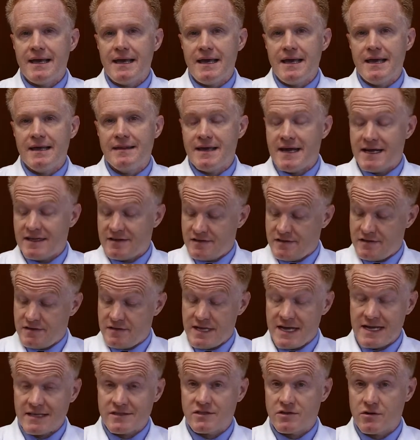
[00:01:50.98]
And that's
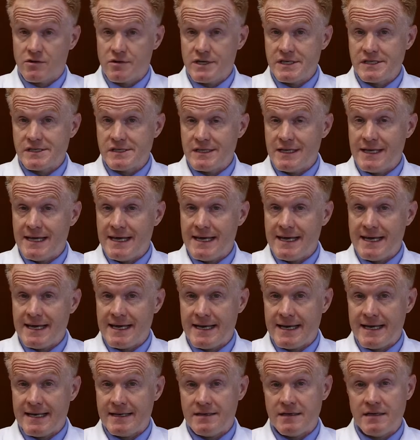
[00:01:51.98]
the reason he
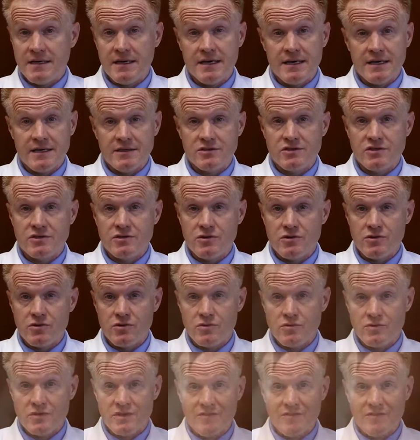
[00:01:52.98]
had two